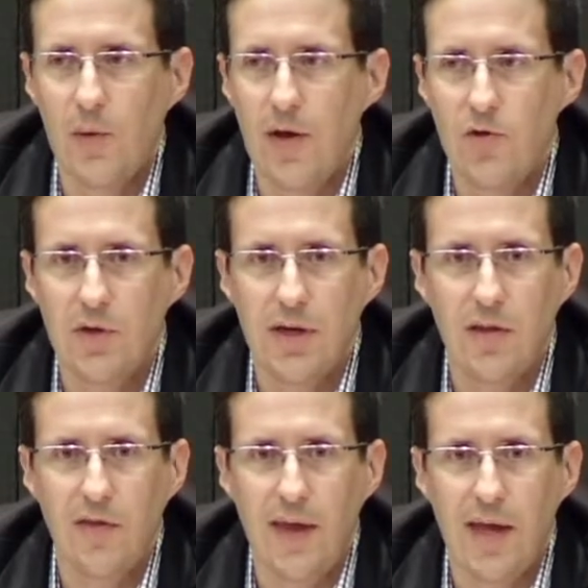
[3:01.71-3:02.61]
the question,
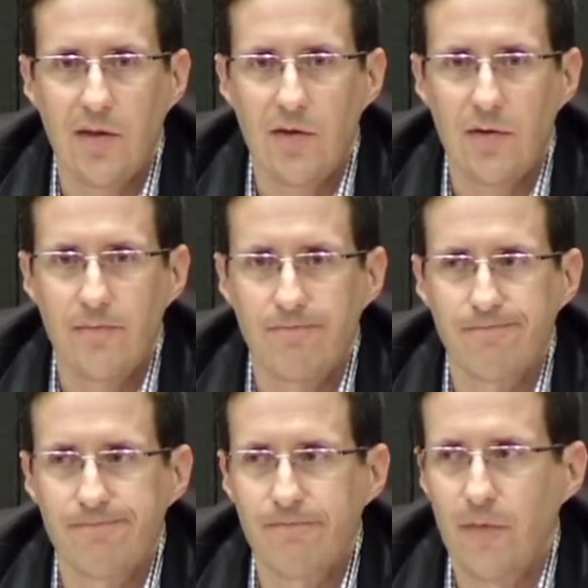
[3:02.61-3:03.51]
it's the answer.
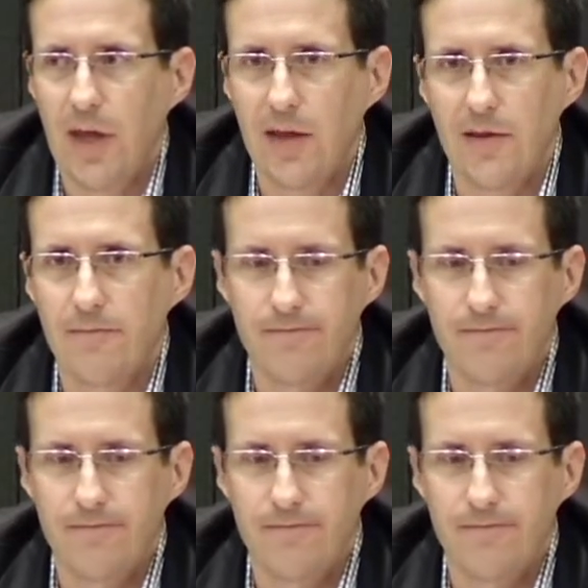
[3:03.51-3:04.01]
Thanks.